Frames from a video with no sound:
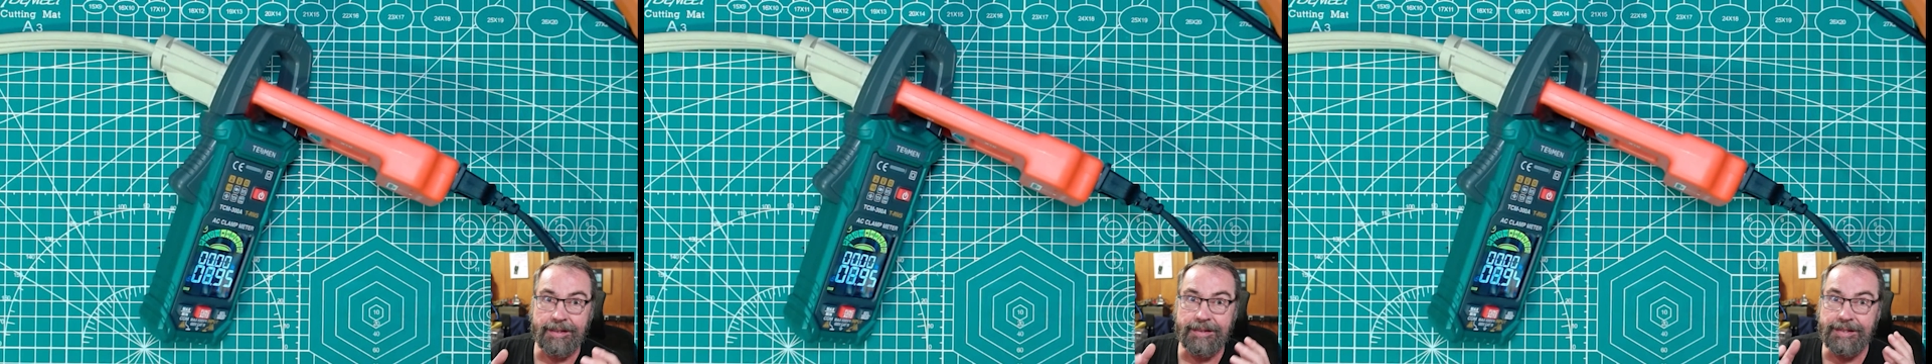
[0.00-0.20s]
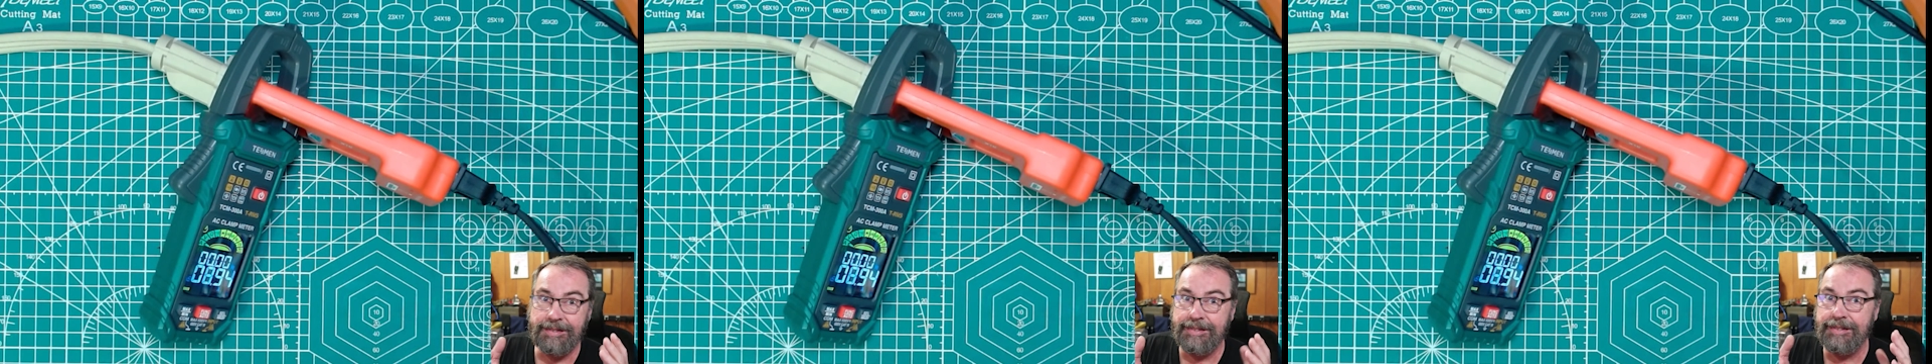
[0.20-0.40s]

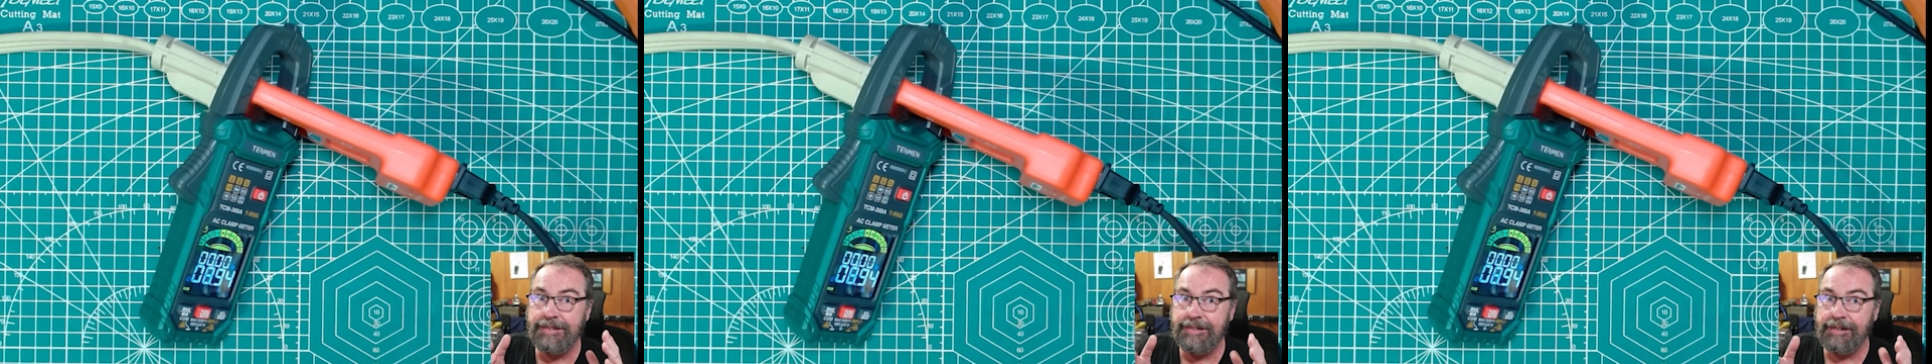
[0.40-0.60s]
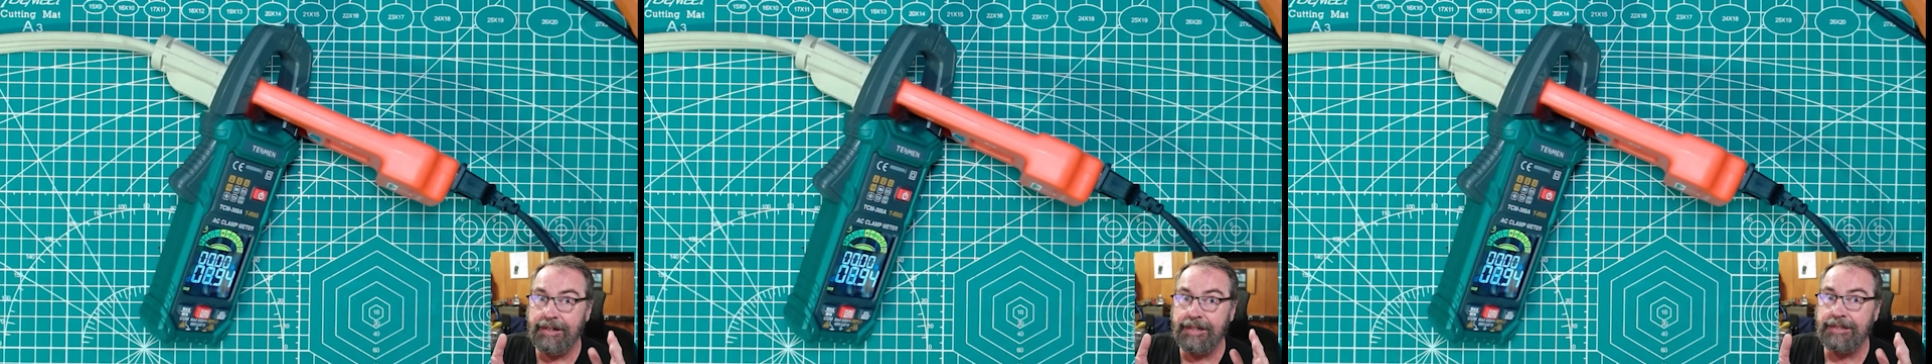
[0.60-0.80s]
This is
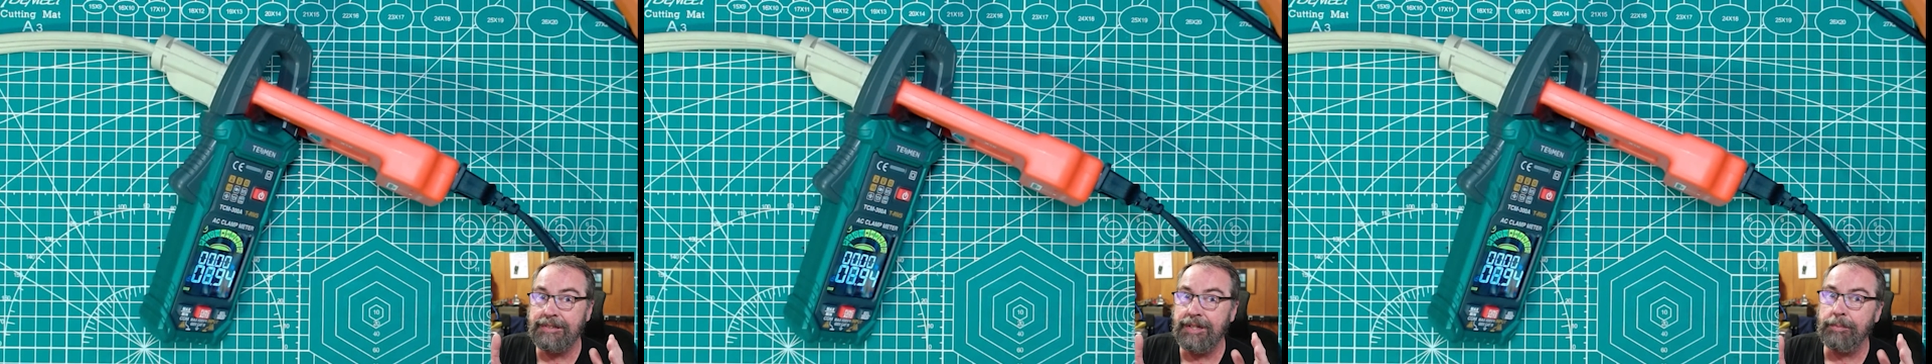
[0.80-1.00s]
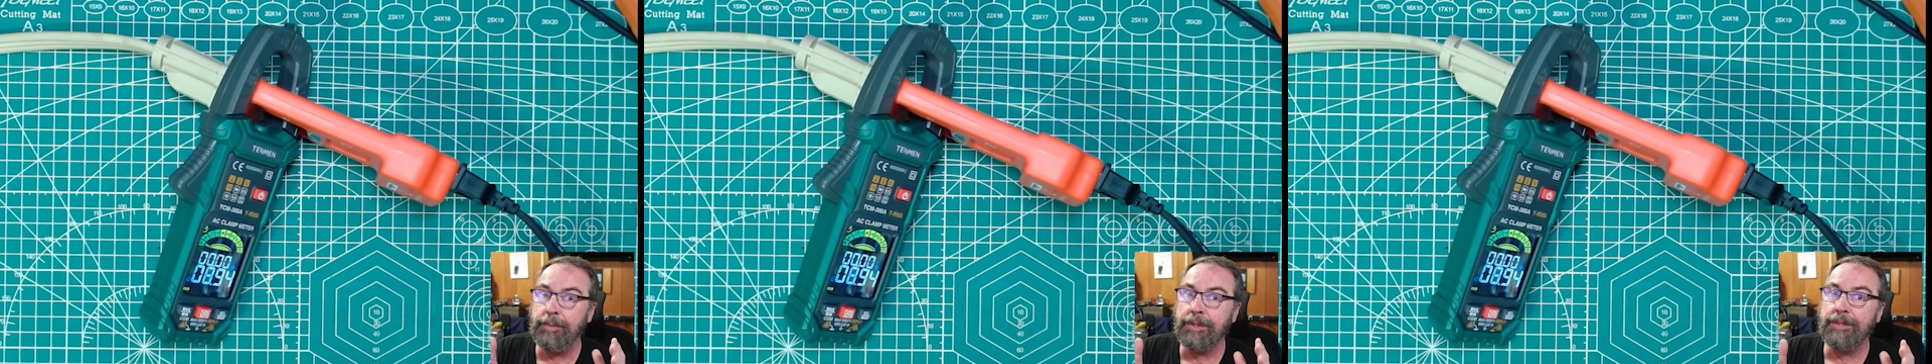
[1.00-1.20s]
not
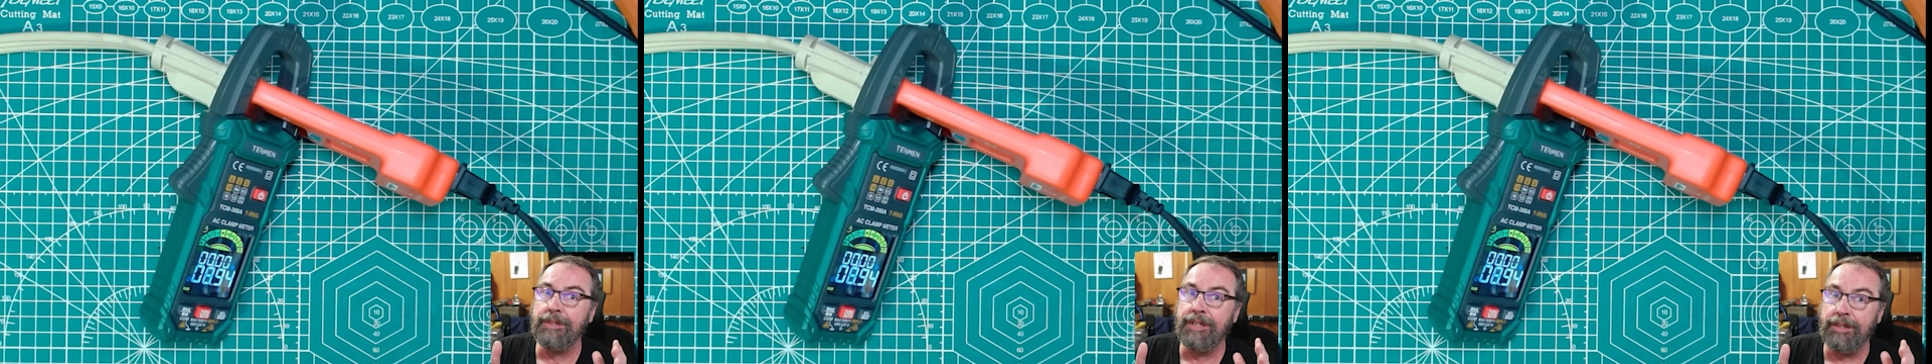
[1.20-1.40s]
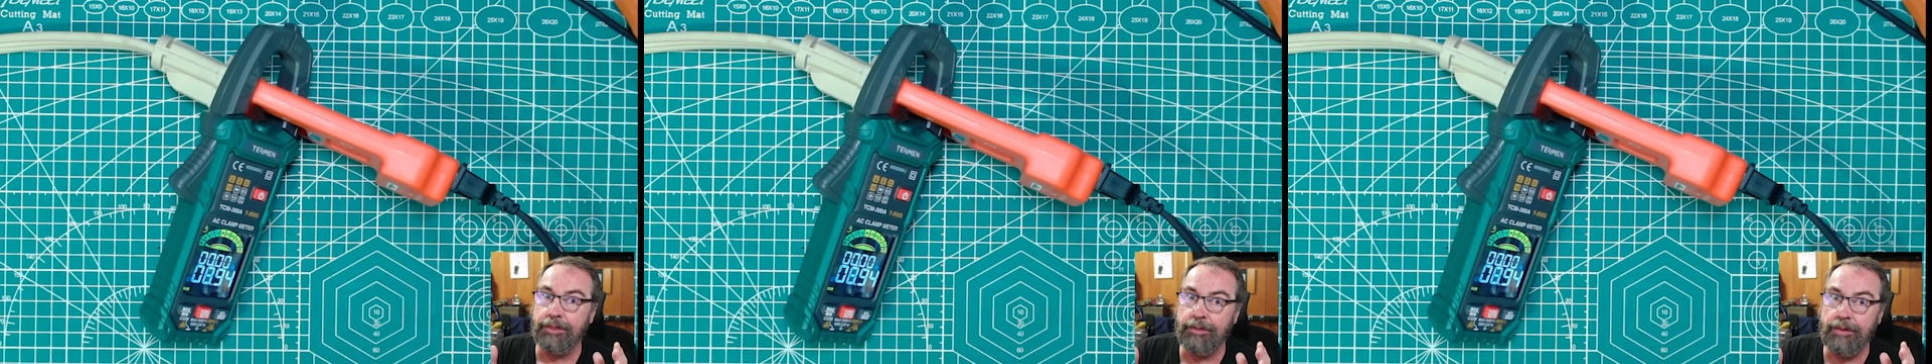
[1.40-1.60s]

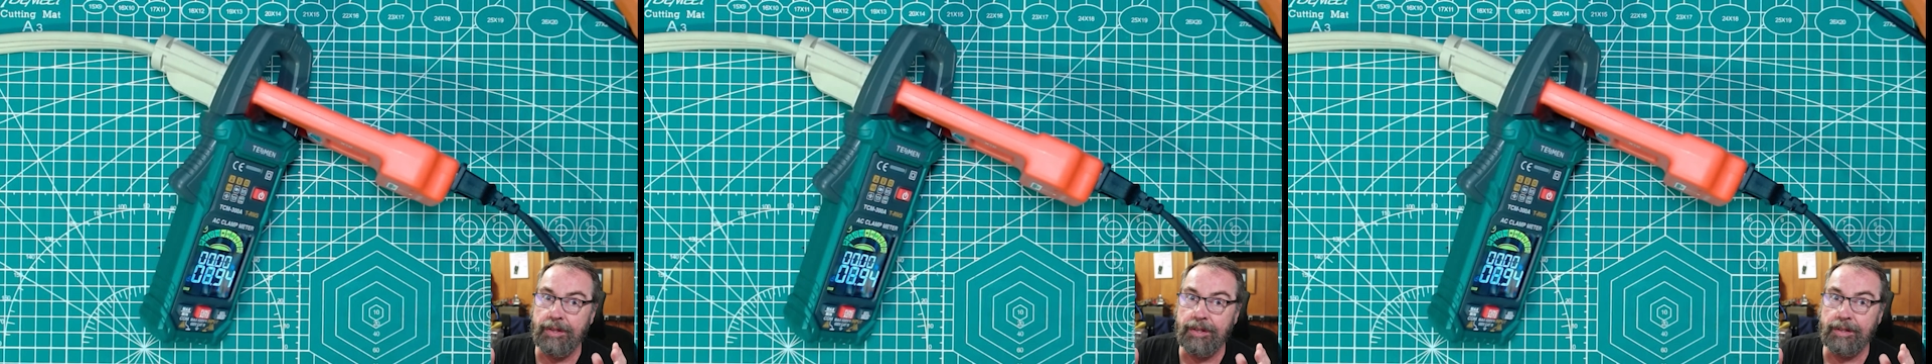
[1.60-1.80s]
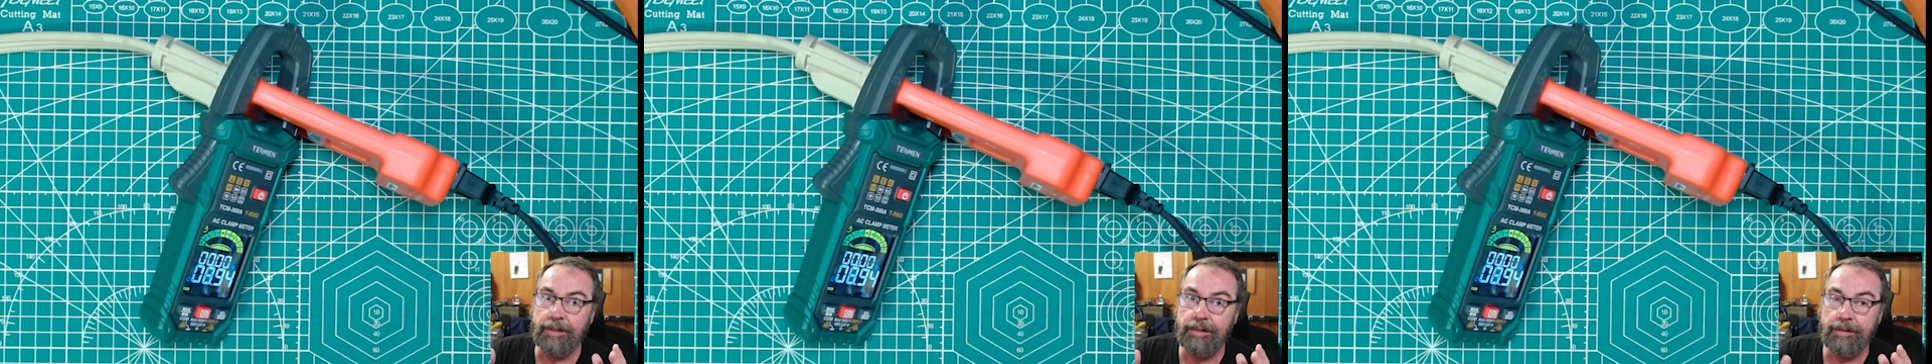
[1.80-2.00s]
typically a
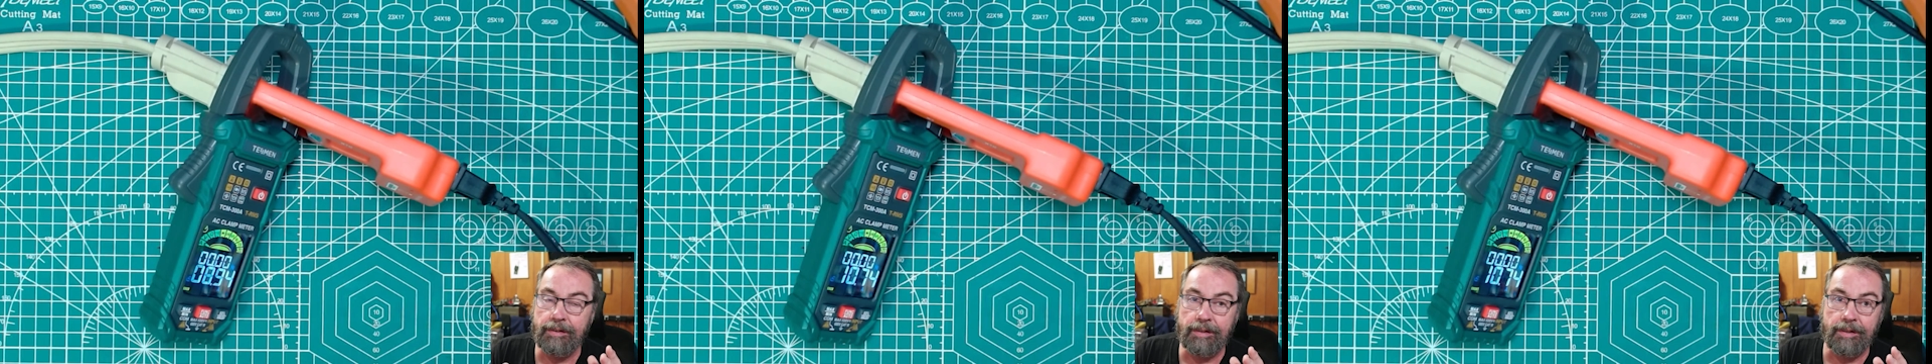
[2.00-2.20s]
thing